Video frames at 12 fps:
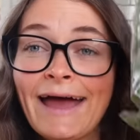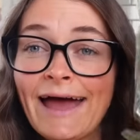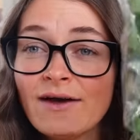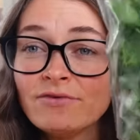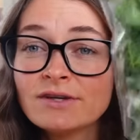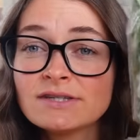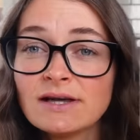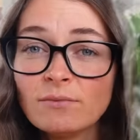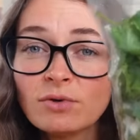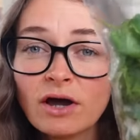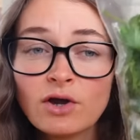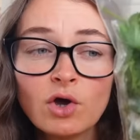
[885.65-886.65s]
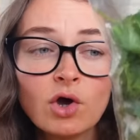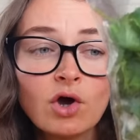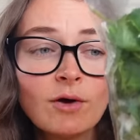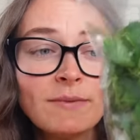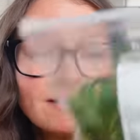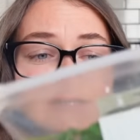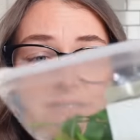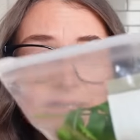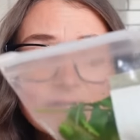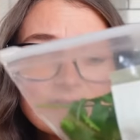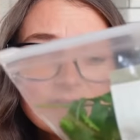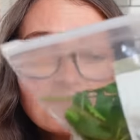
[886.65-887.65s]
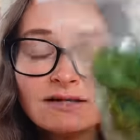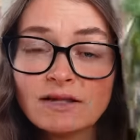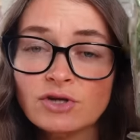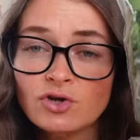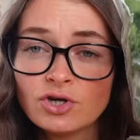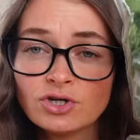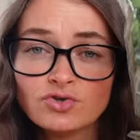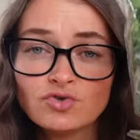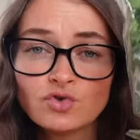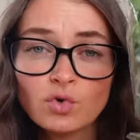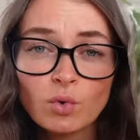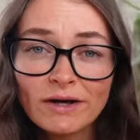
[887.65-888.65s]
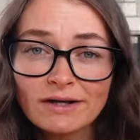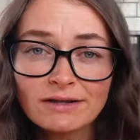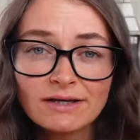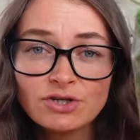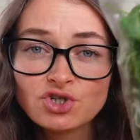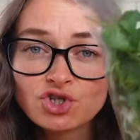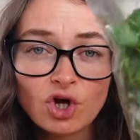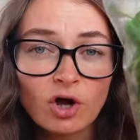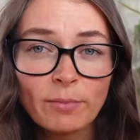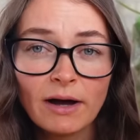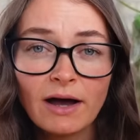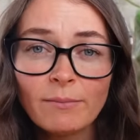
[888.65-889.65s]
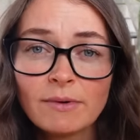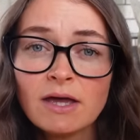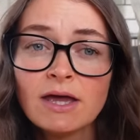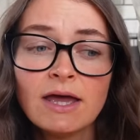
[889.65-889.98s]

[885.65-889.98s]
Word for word: having some kind of herb that's in season that you can quickly chop up